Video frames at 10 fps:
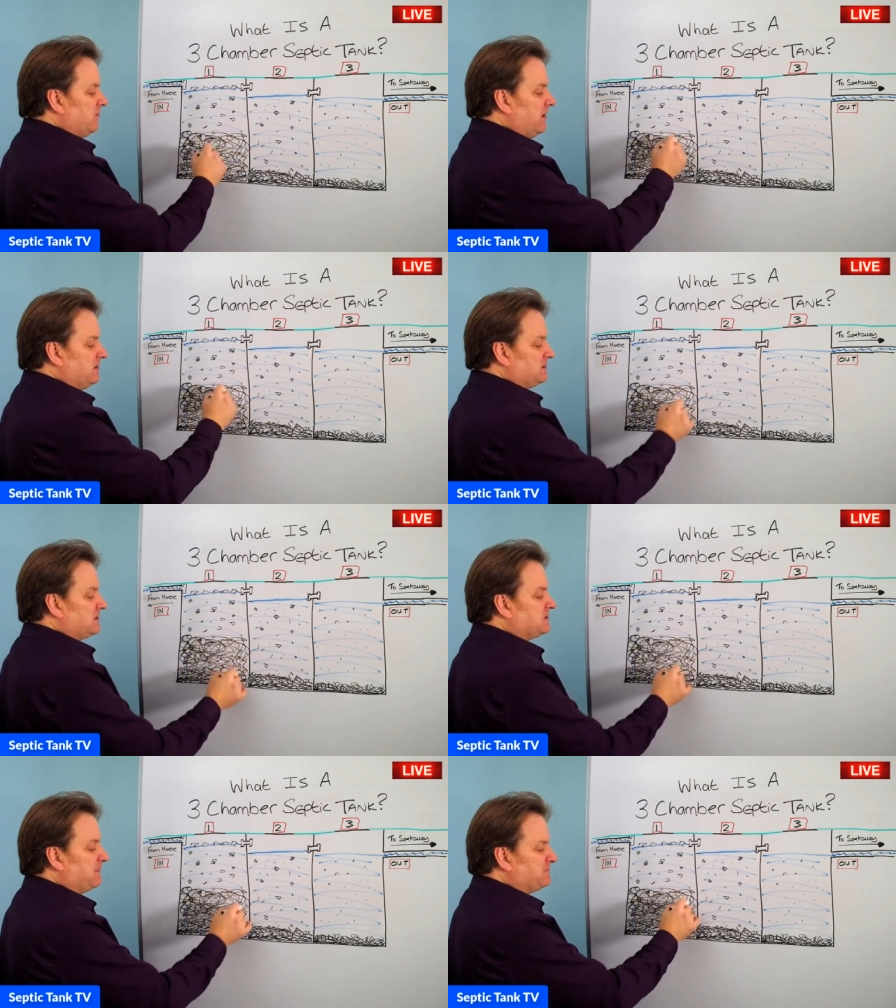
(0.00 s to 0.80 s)
right,
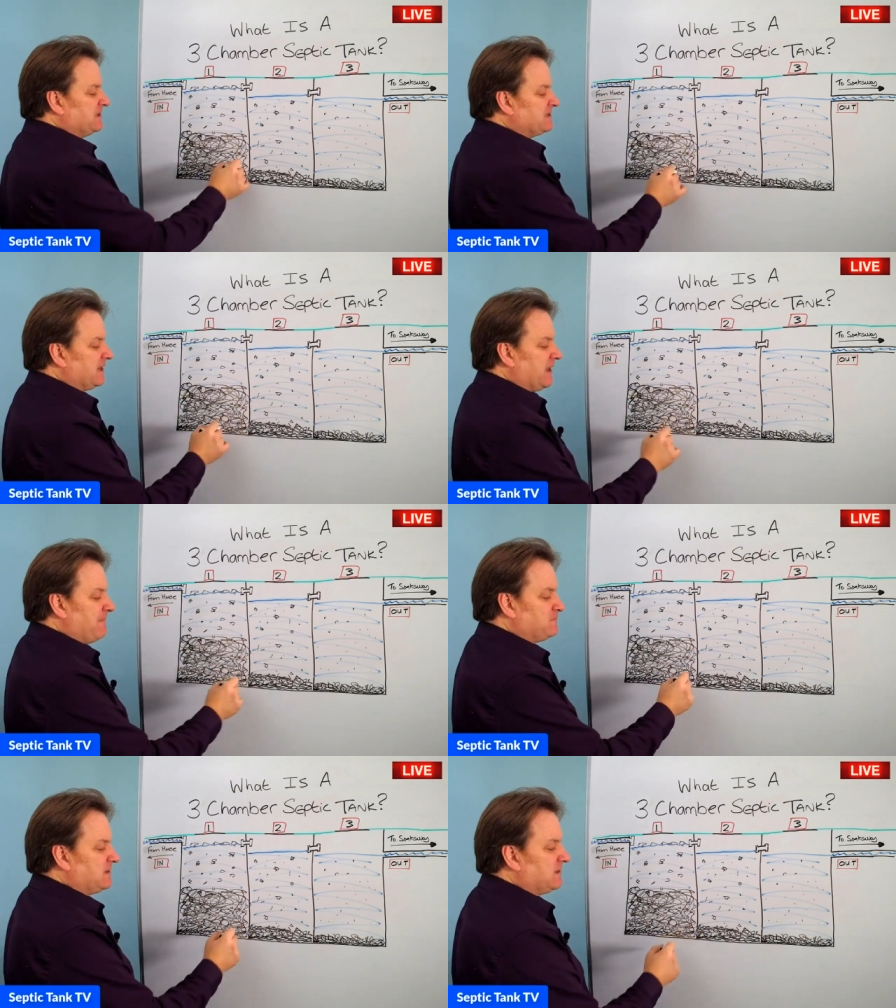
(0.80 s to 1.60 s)
to septic tank
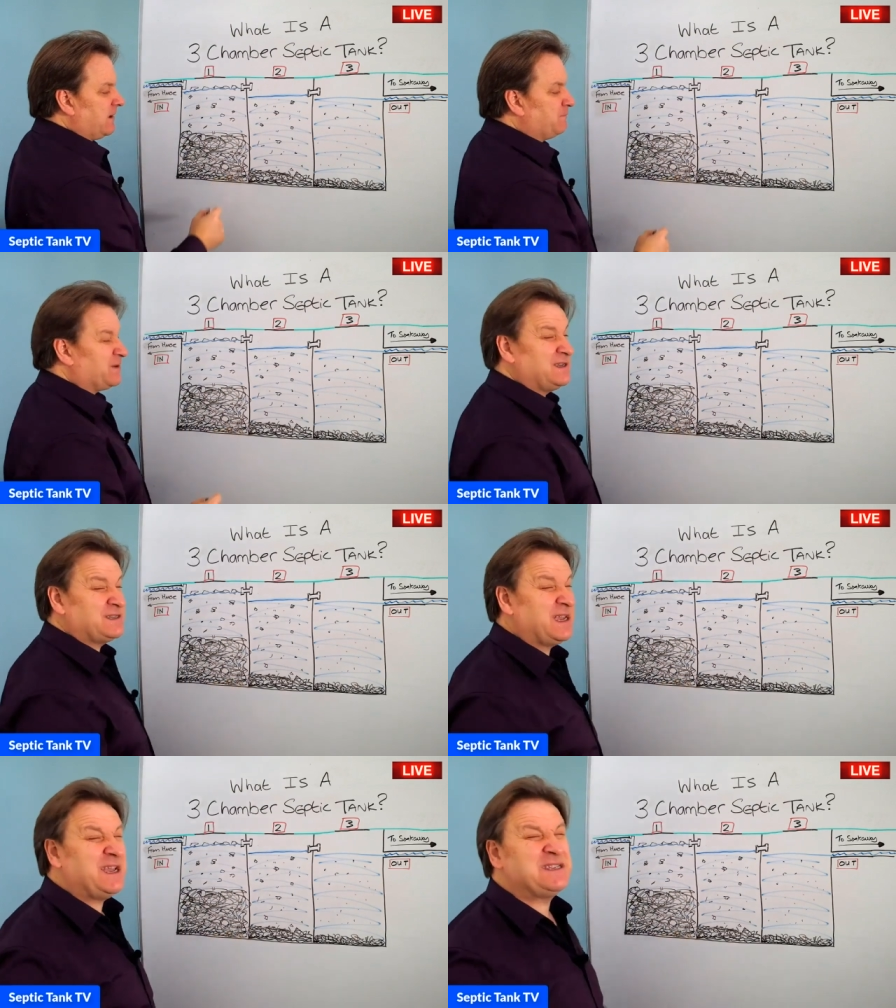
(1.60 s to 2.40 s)
emptying
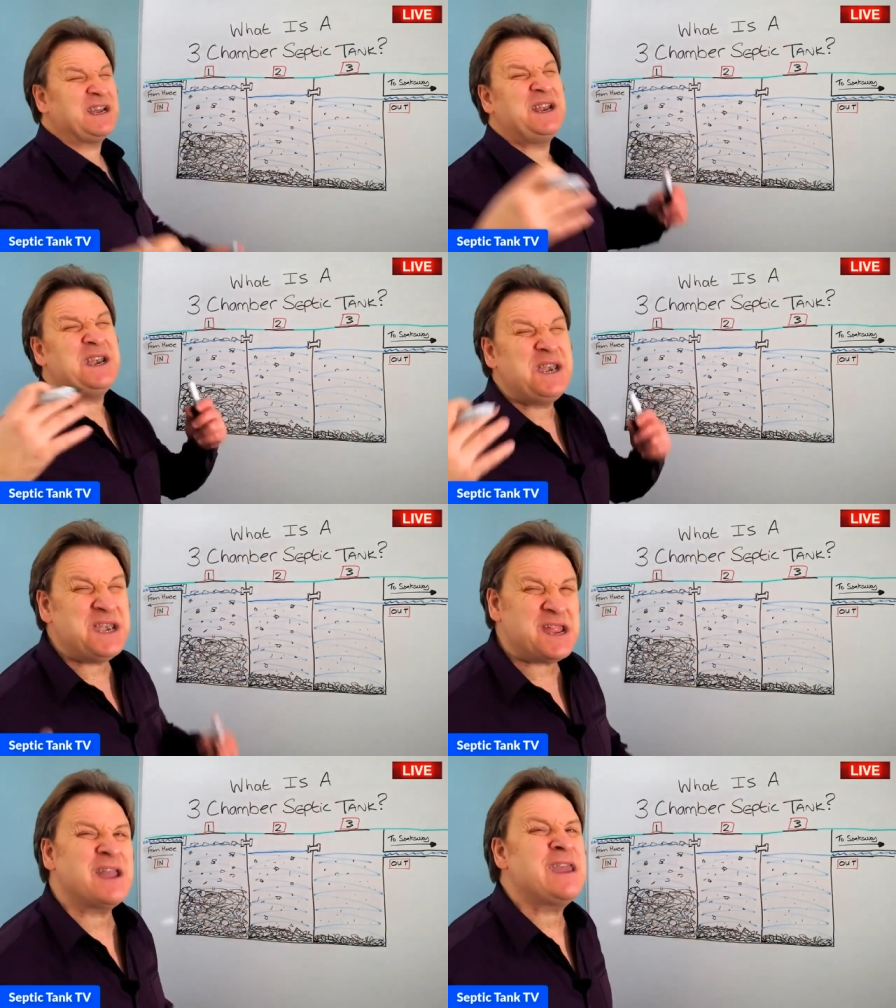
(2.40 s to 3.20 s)
companies is a
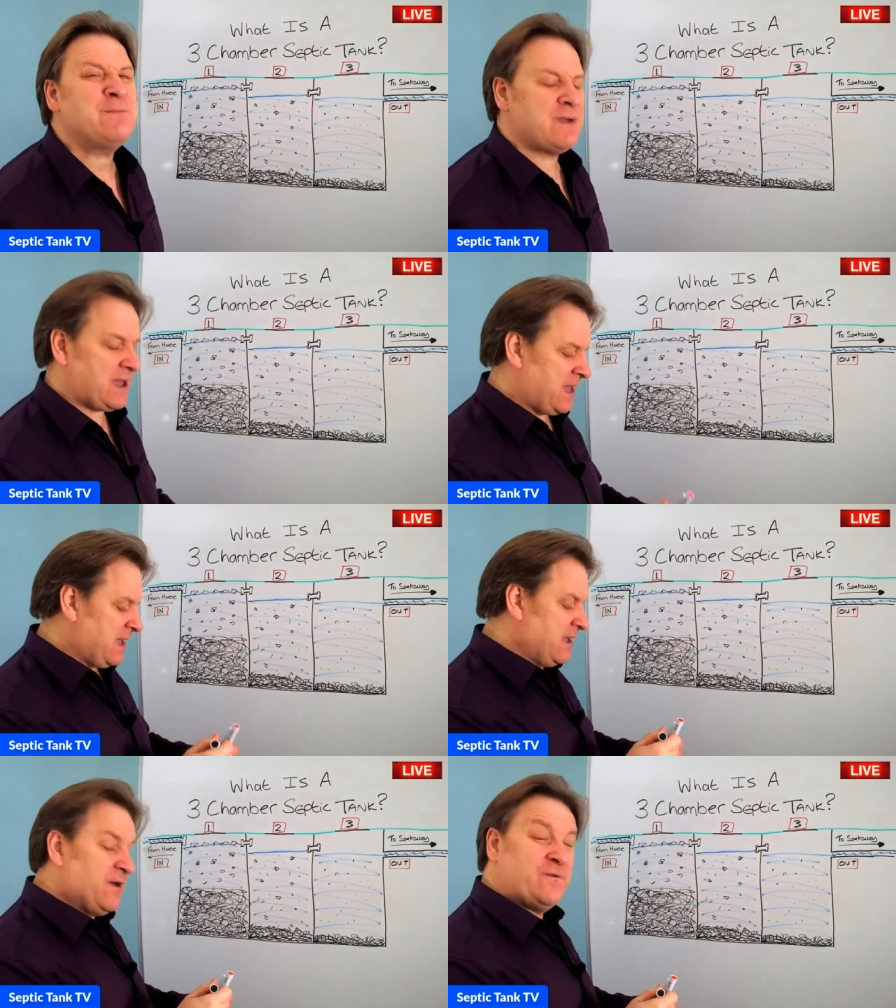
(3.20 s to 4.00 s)
nightmare
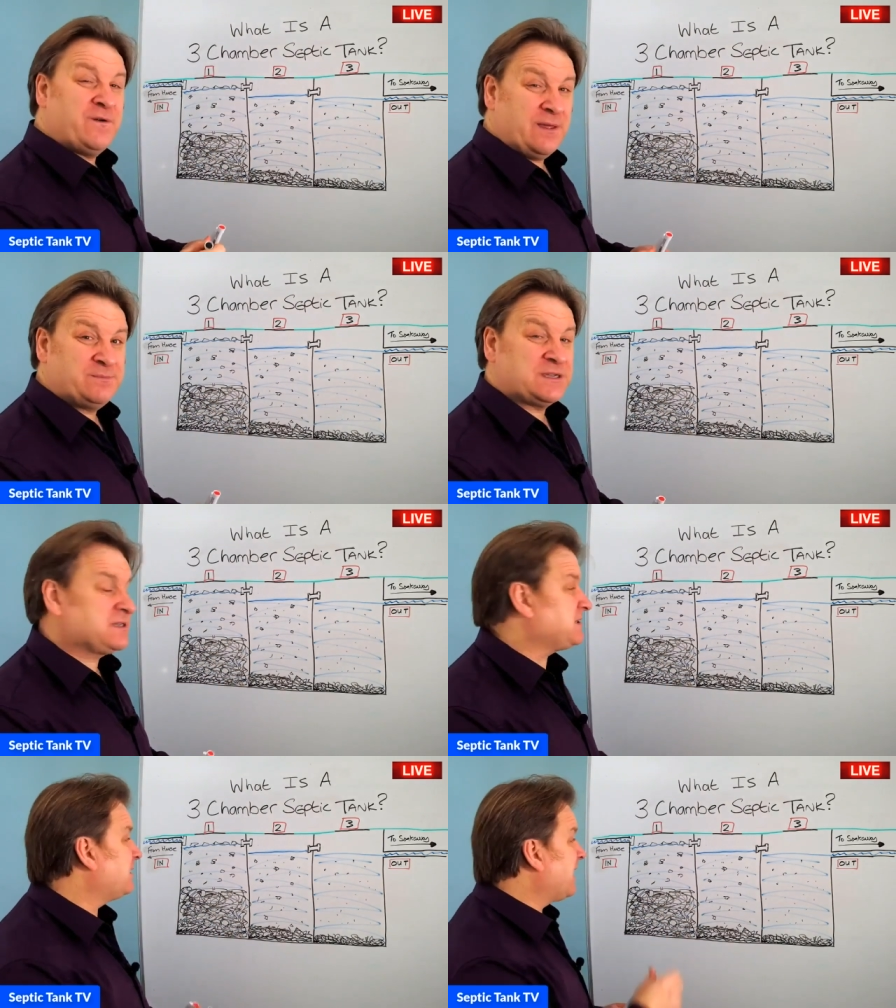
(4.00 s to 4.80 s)
for them to
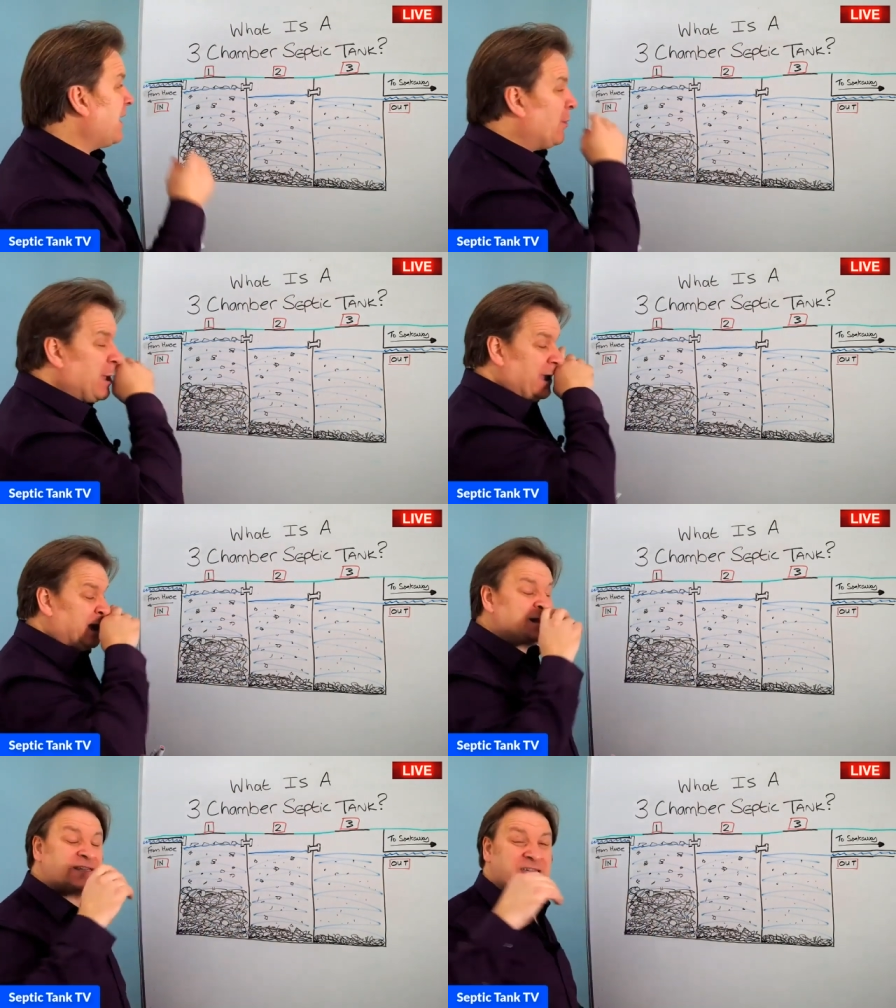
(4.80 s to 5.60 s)
suck out.
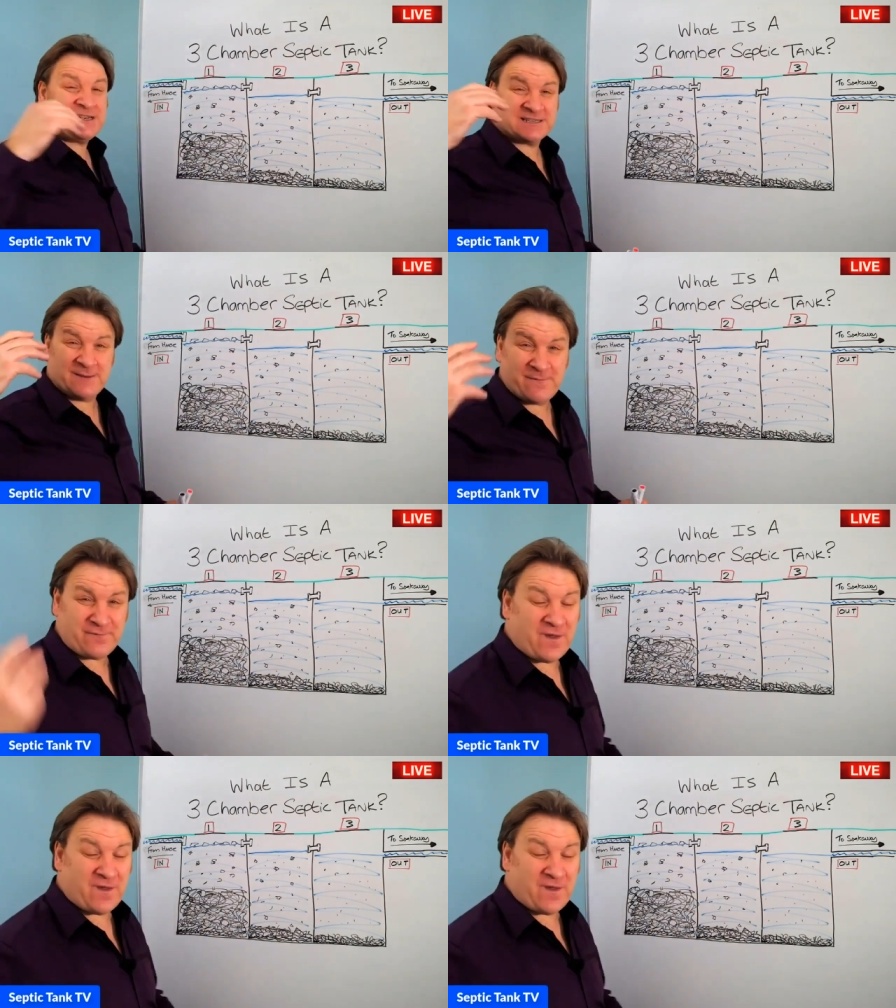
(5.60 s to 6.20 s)
It takes them